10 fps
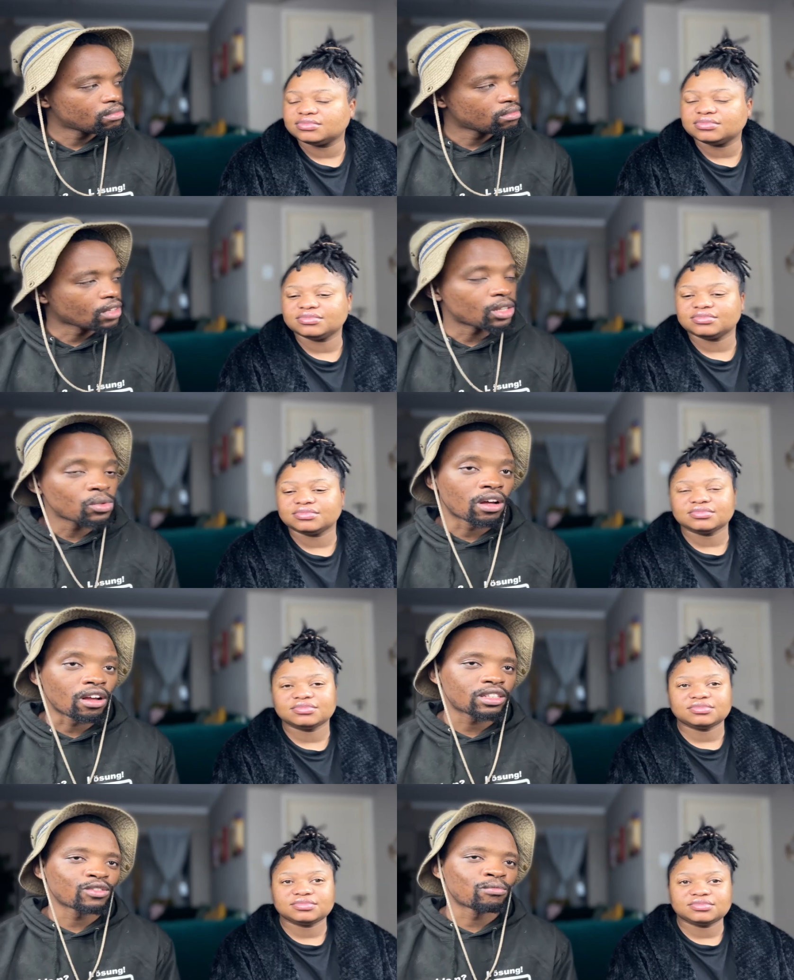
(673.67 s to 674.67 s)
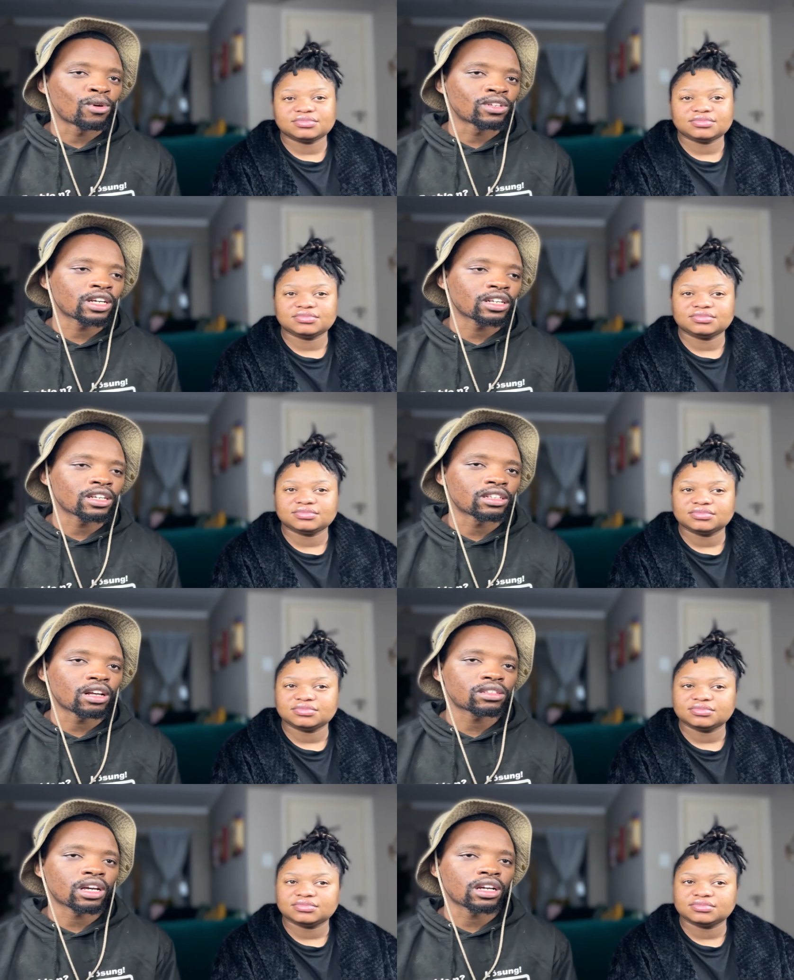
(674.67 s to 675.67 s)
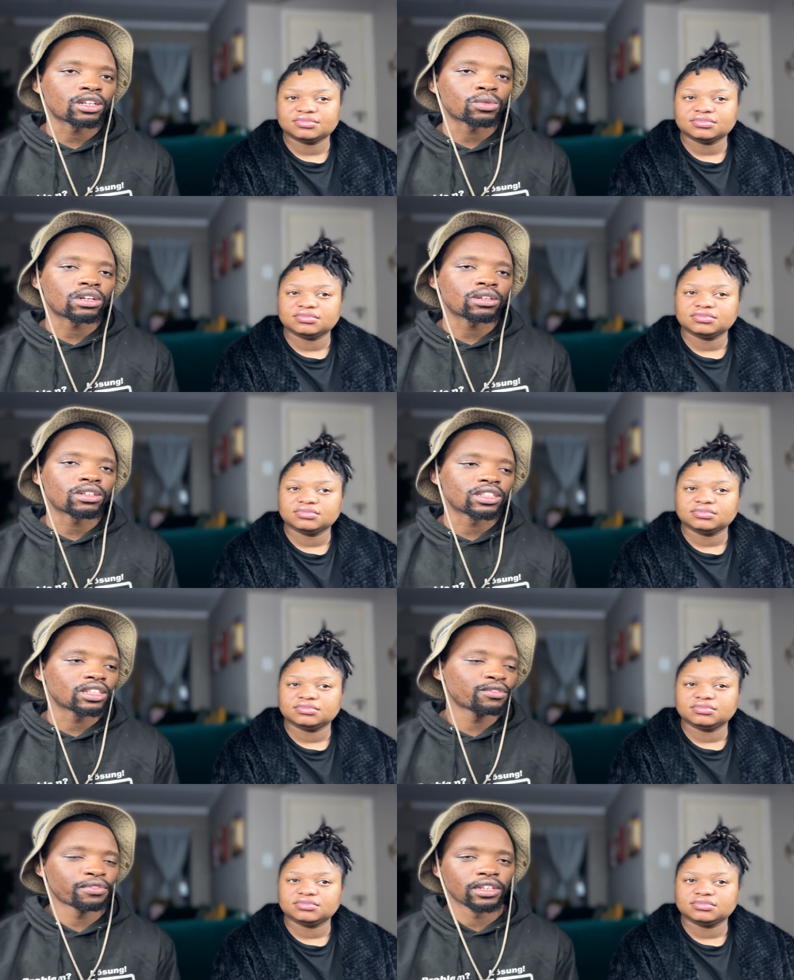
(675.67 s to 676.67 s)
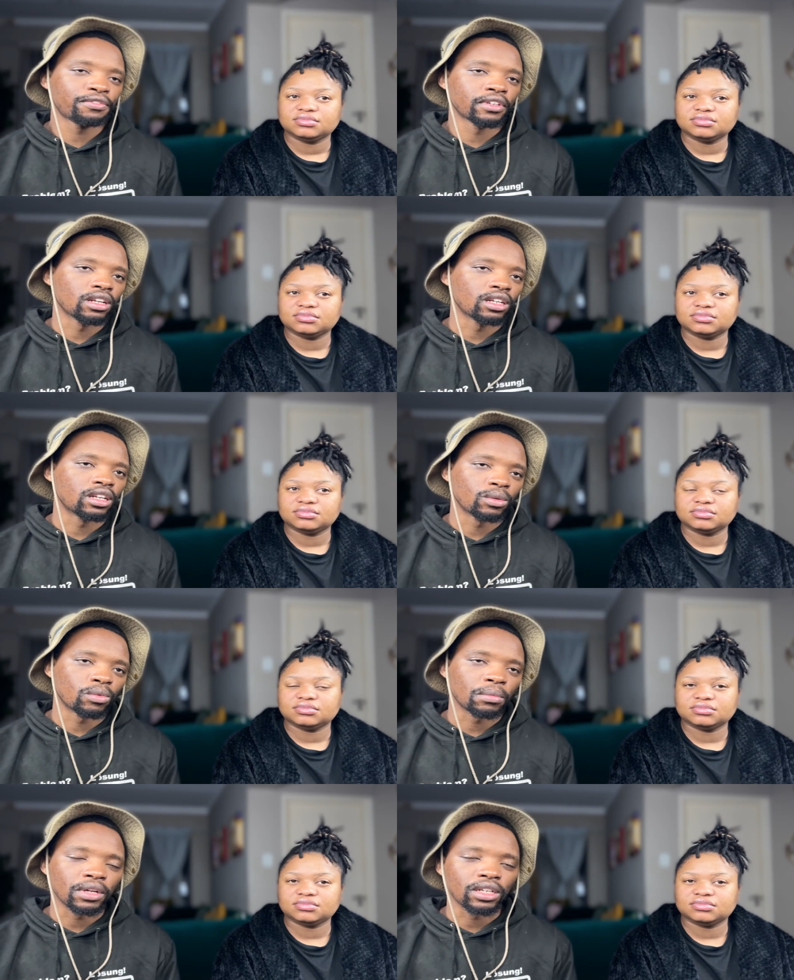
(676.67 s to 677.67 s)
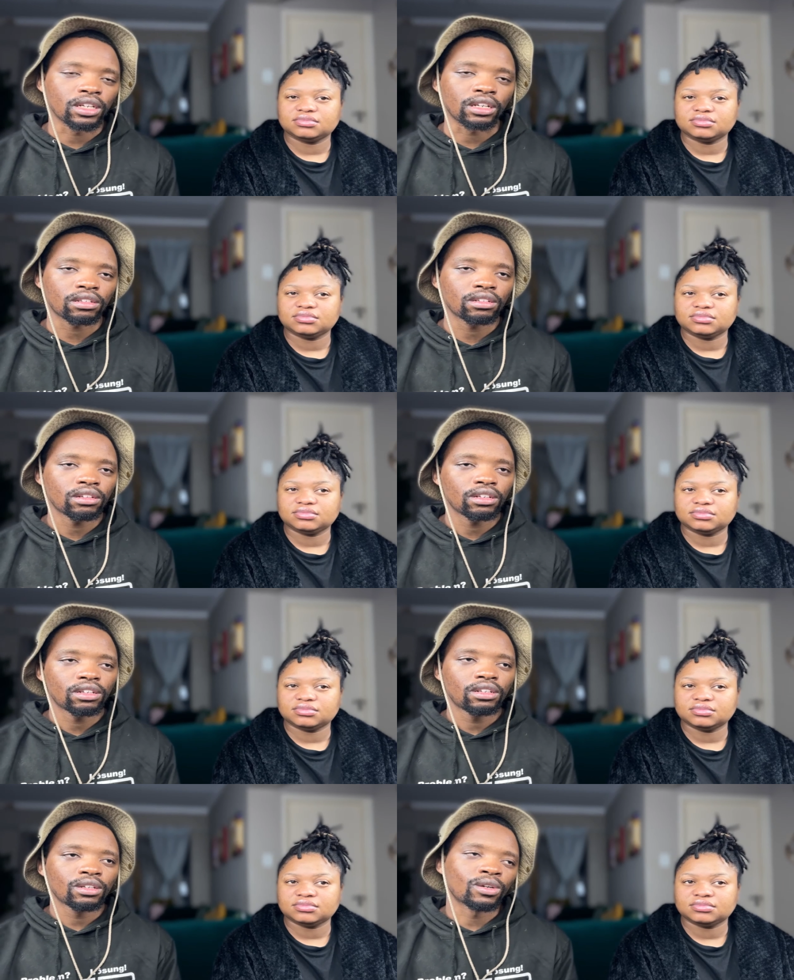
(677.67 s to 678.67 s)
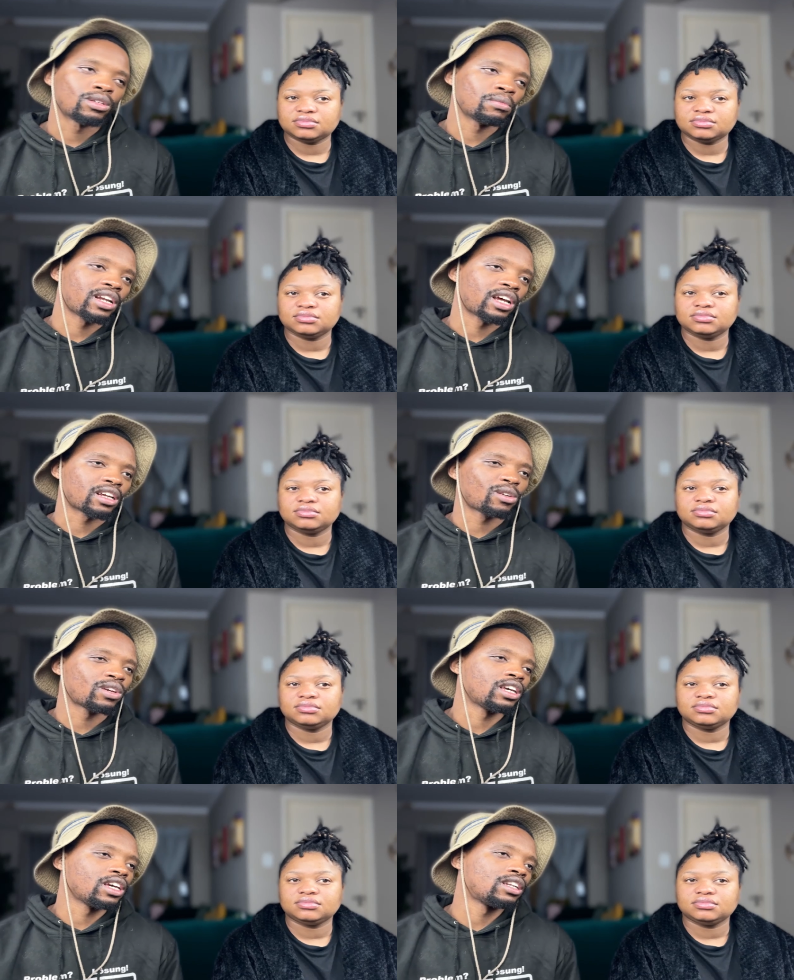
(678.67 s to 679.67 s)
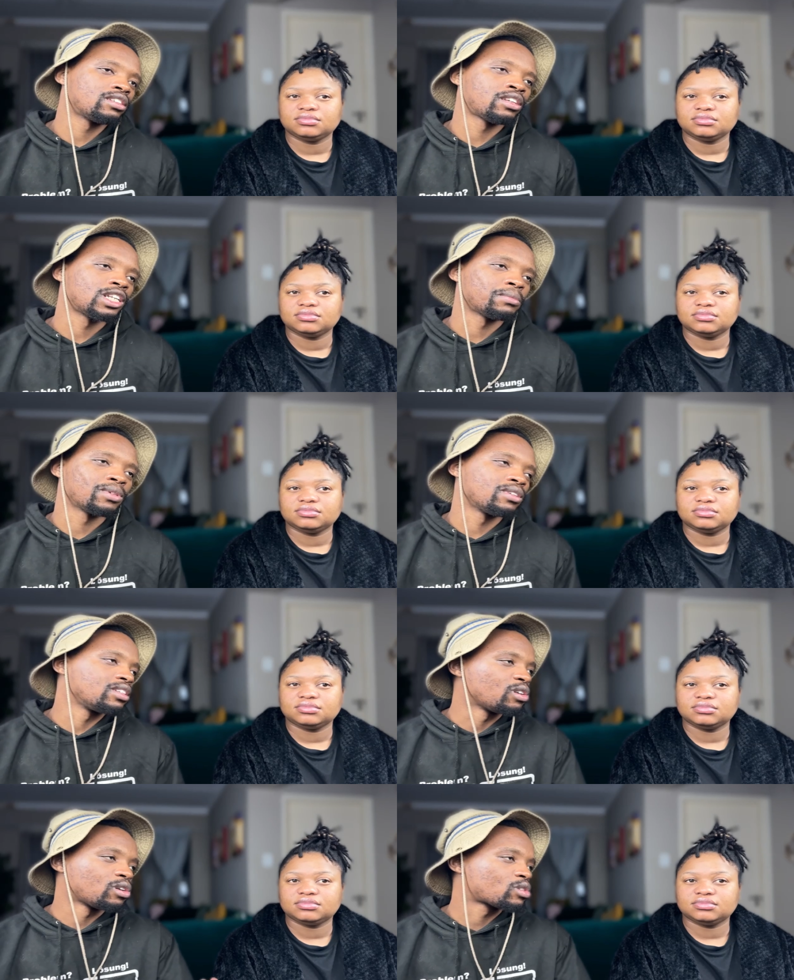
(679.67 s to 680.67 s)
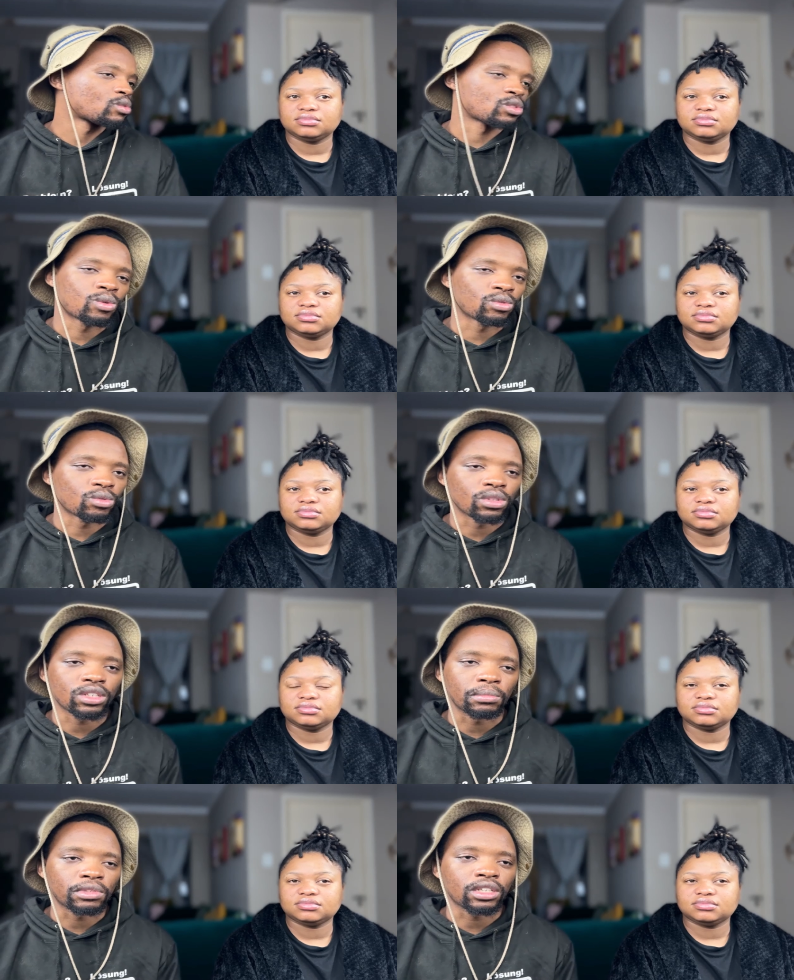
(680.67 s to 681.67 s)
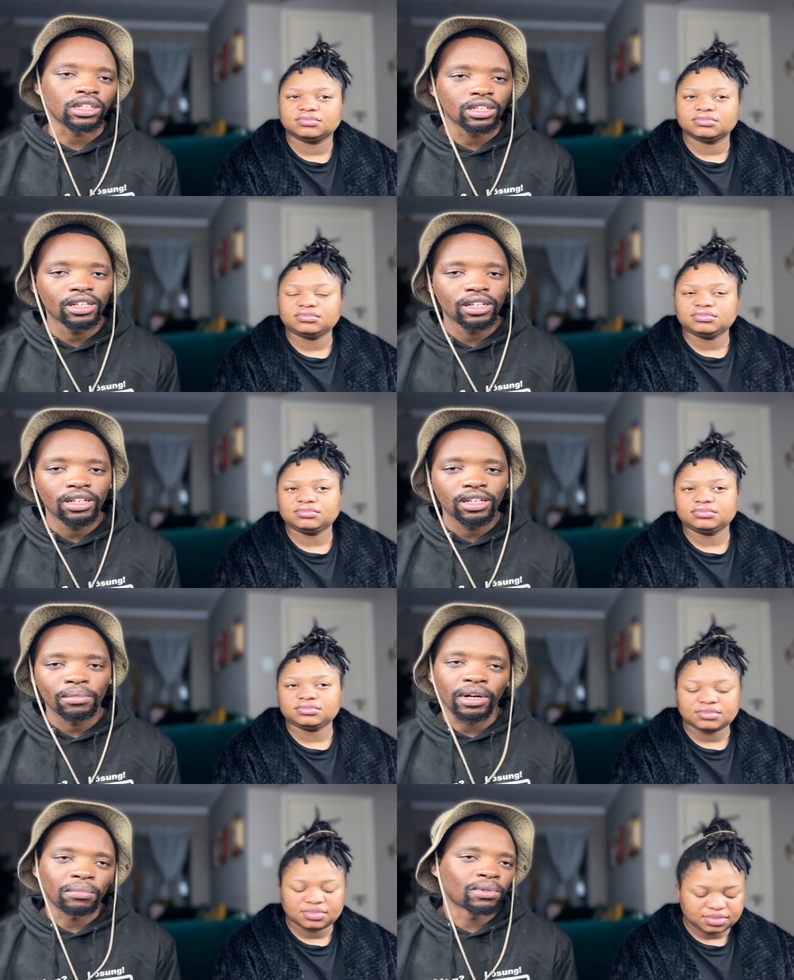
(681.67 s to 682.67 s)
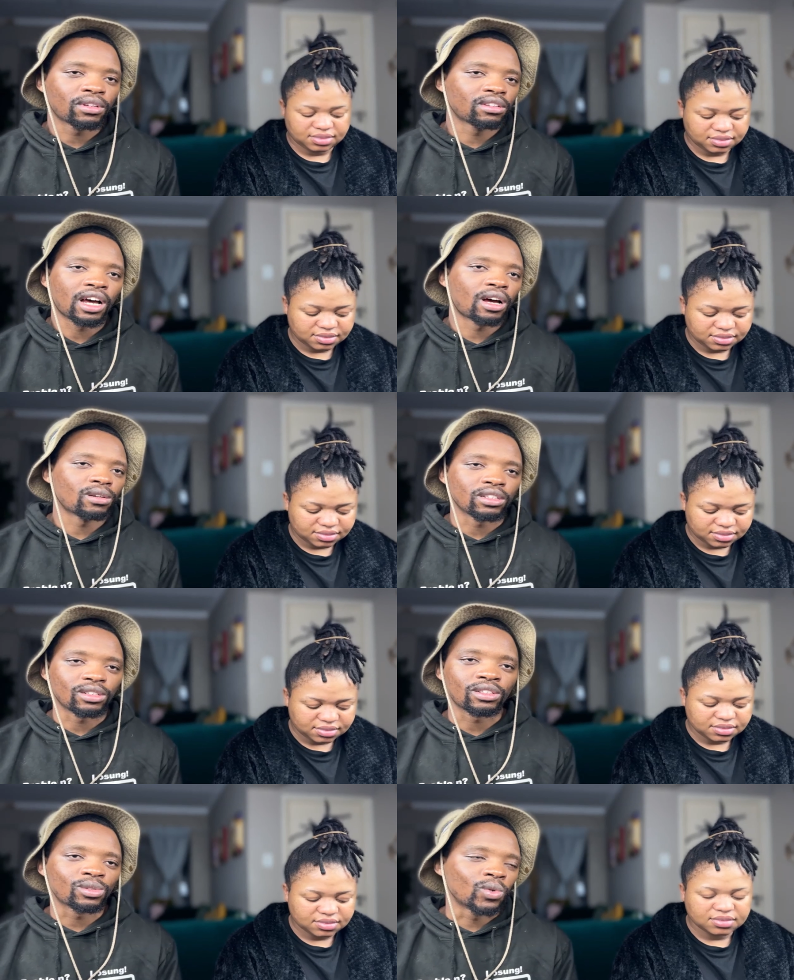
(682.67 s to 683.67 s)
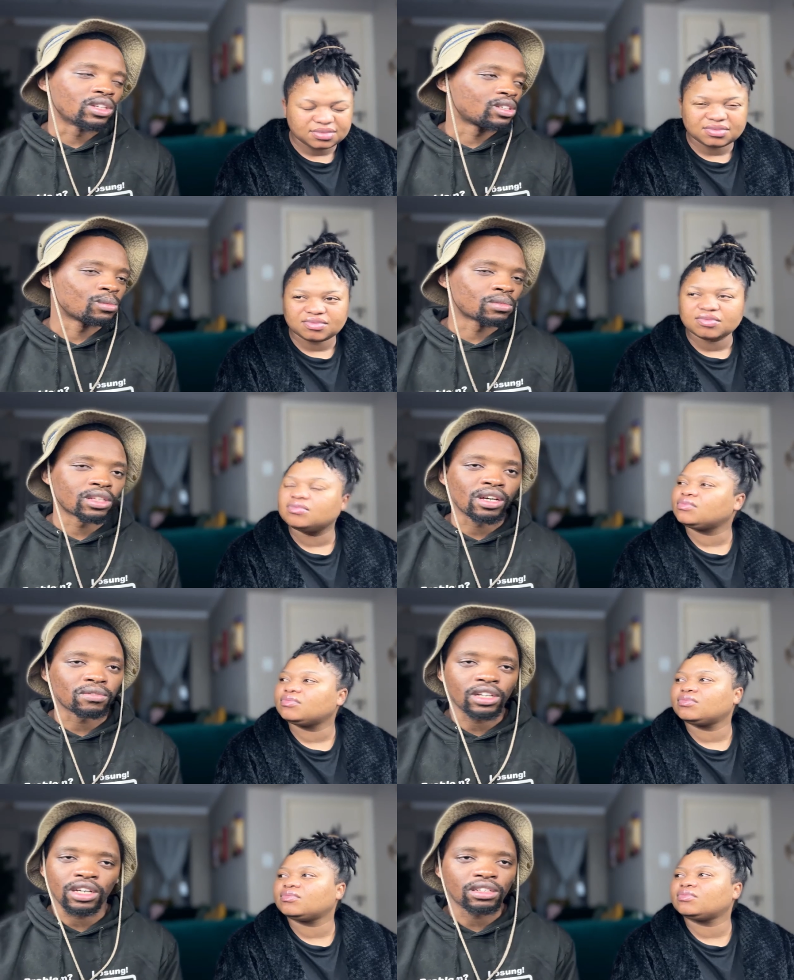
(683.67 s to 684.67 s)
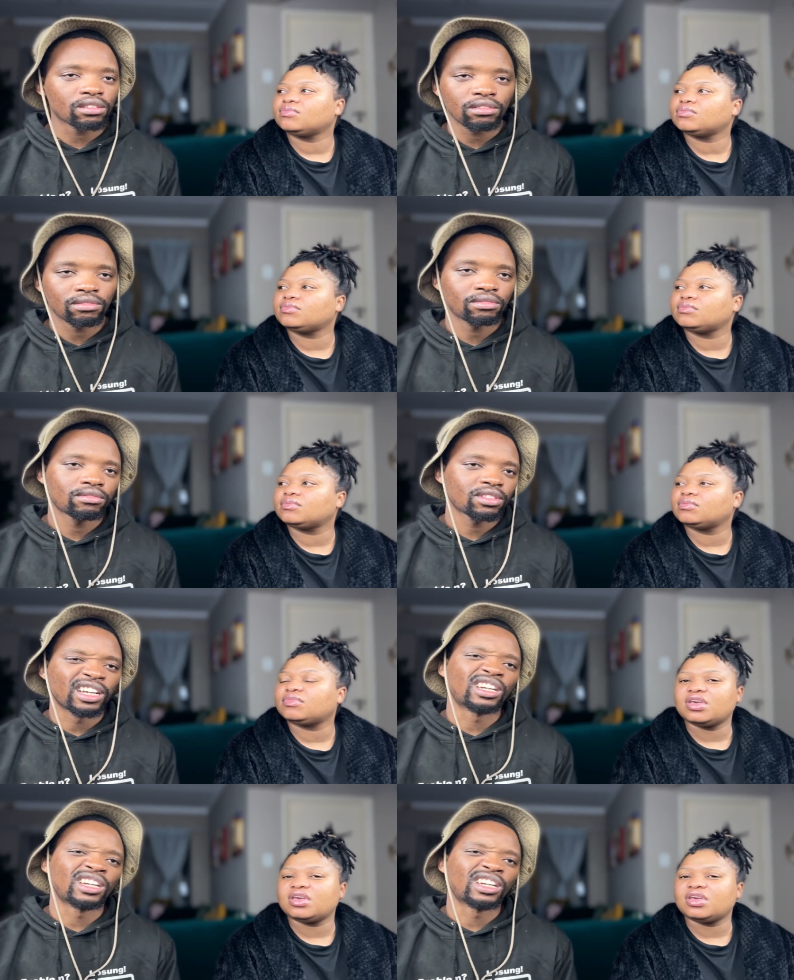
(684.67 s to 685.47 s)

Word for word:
Speaker 1: That's why I asked if Bongz had kids outside as well, because if he, if he did, then it would have made sense. Because it'd be like, okay, he understands because he also was going through the same shit. Mm-hmm. But be- now he's just doing this to himself, just. And